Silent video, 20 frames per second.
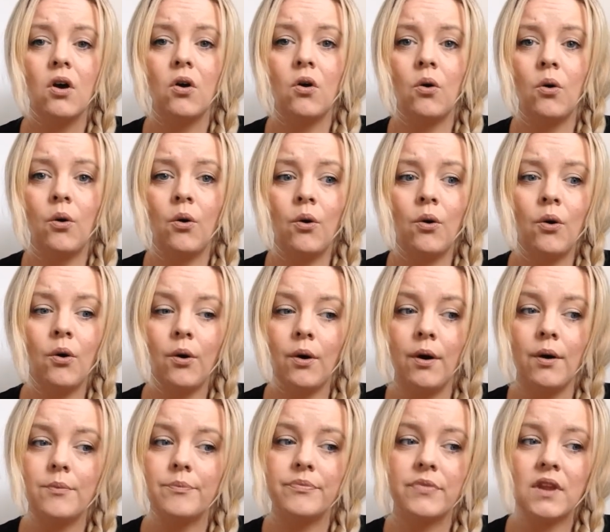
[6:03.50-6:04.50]
or
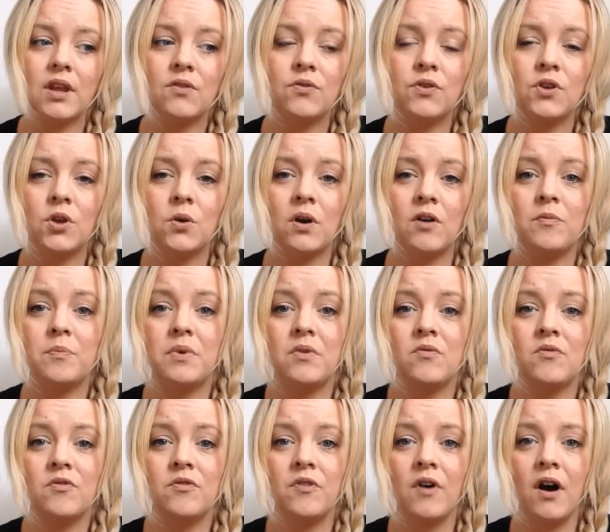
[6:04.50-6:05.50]
if you have
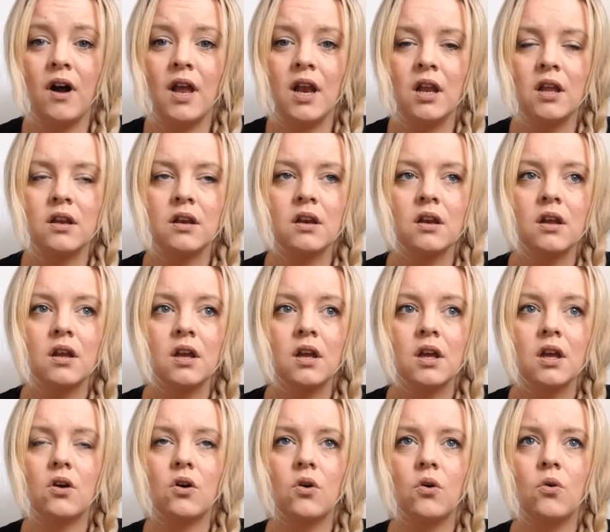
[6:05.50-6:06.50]
been violent.
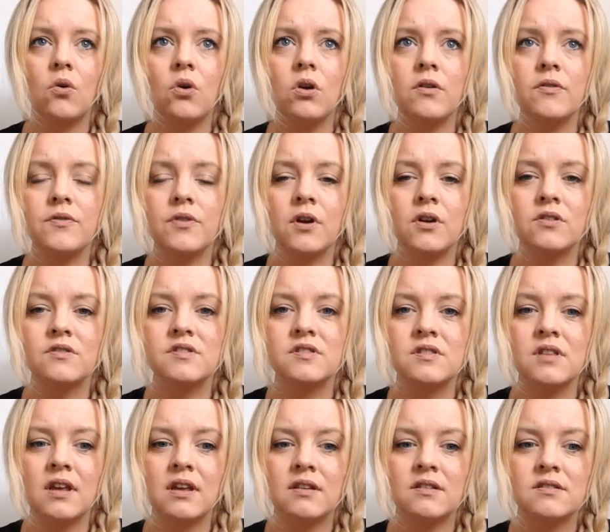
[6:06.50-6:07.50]
All of those
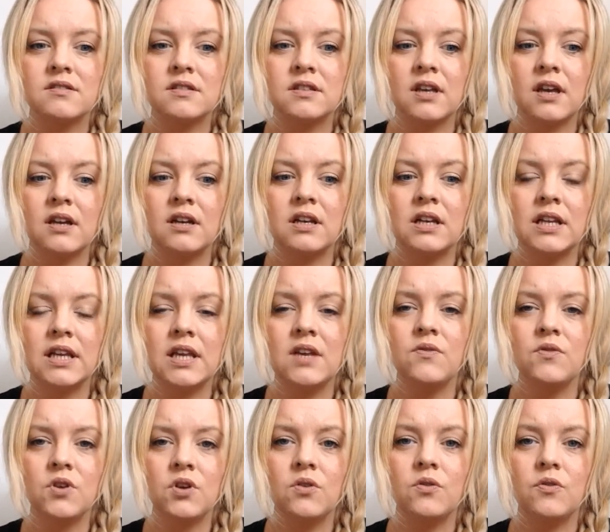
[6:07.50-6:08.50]
things can
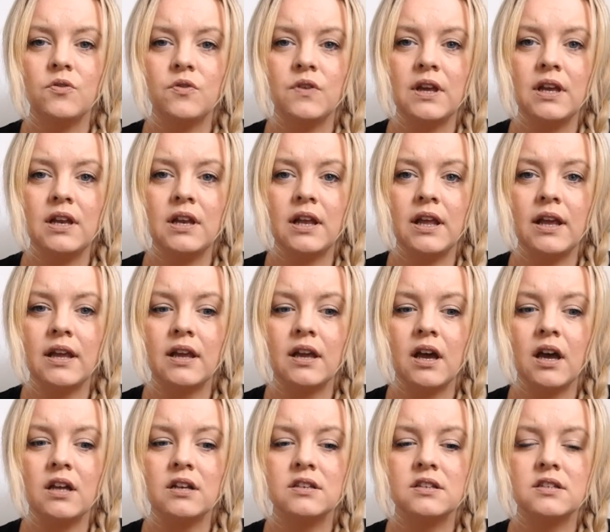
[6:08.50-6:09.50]
leave you feeling
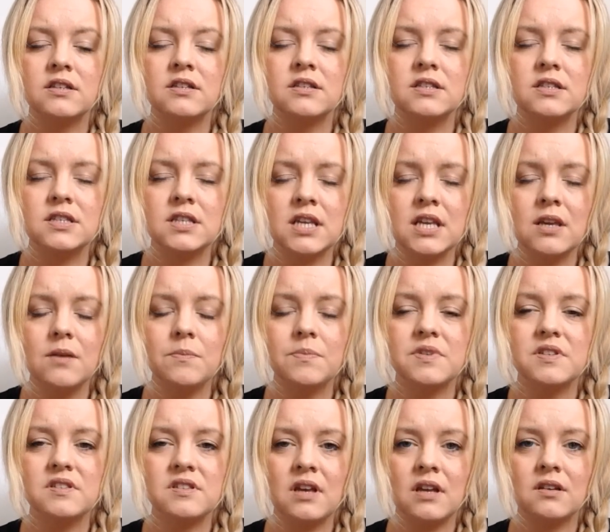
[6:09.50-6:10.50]
a deep
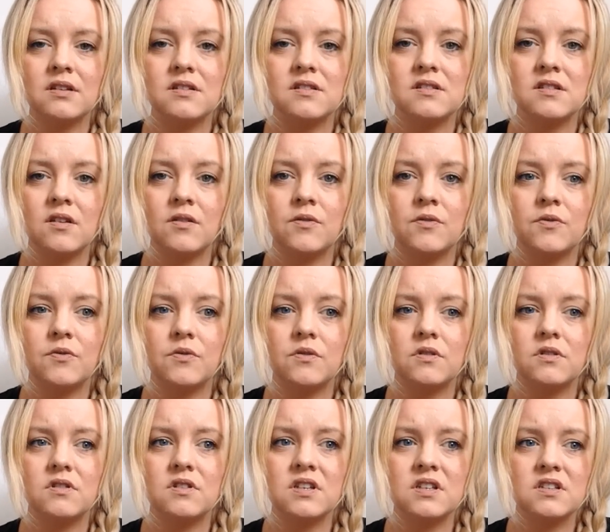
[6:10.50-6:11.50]
sense of
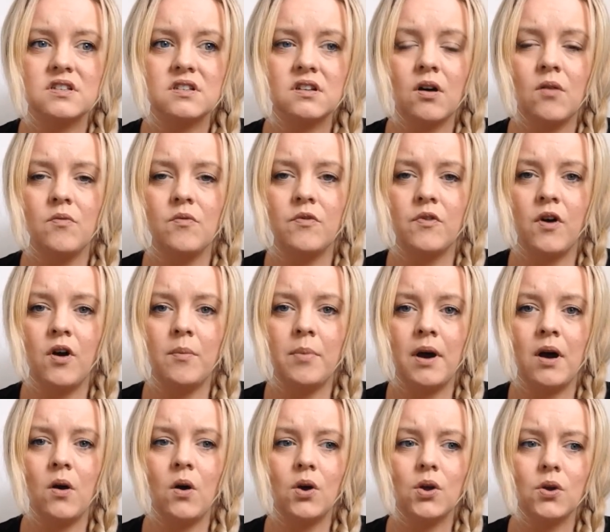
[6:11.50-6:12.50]
discomfort
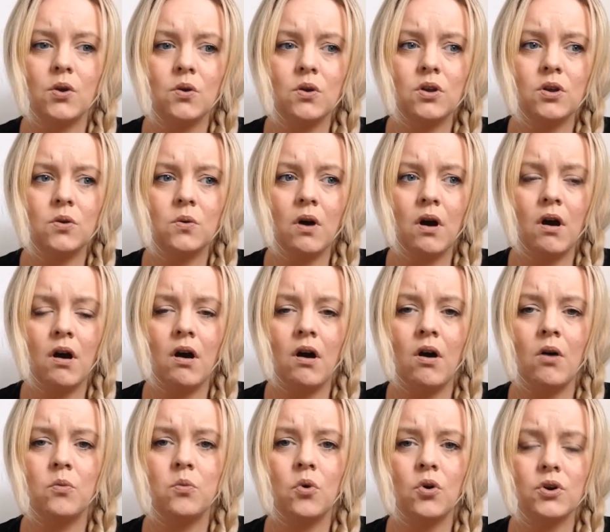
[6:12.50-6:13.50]
about who you
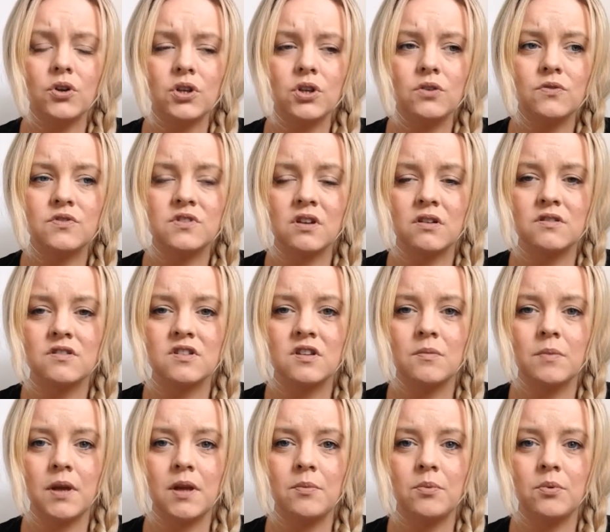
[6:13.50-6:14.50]
are, what you've done to the
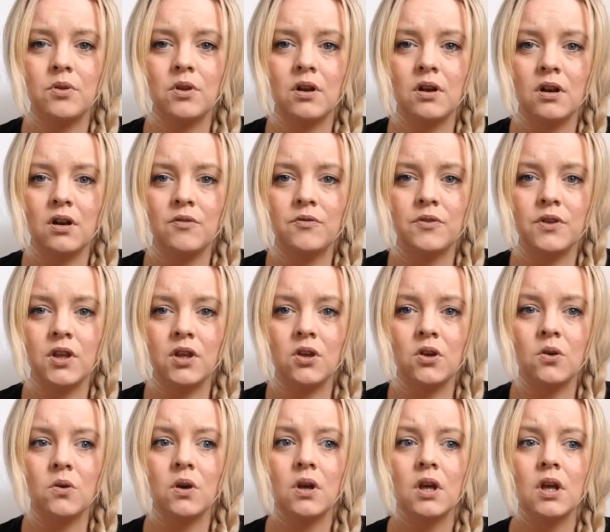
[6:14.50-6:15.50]
people that love
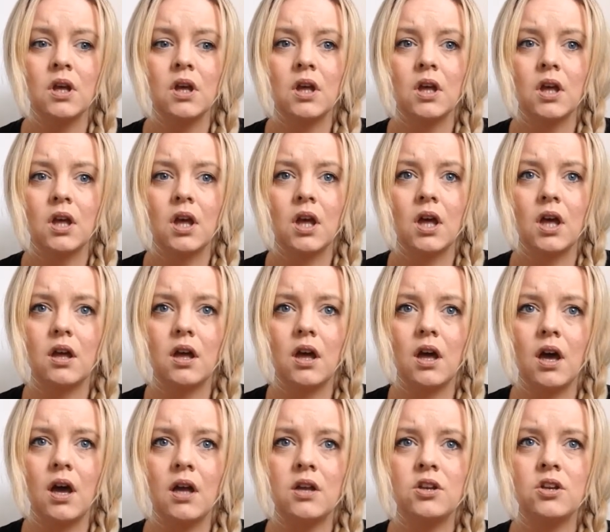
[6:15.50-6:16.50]
you.
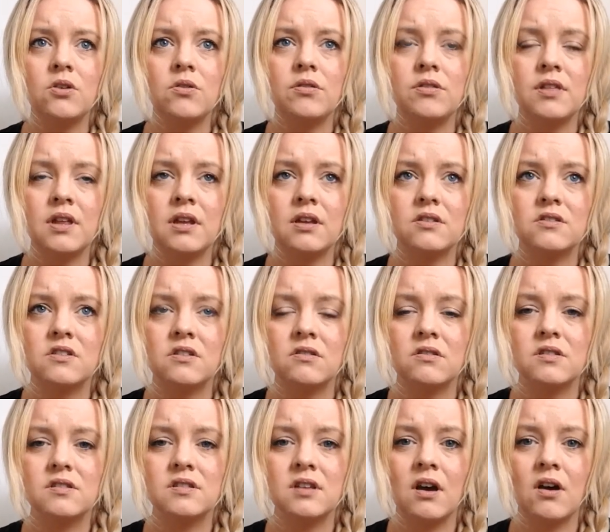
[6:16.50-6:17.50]
And you think to
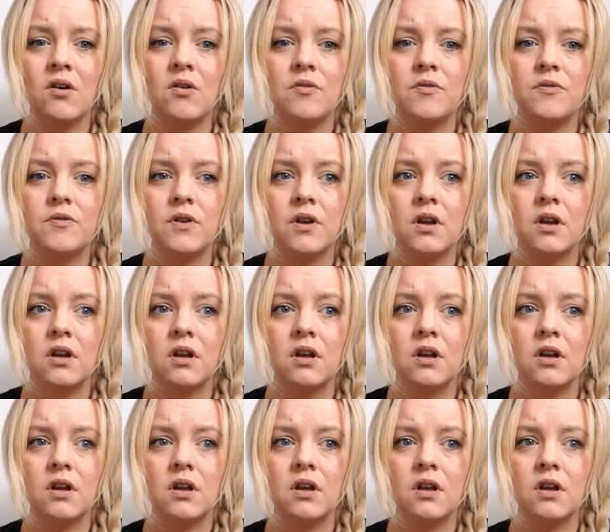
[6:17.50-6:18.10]
yourself,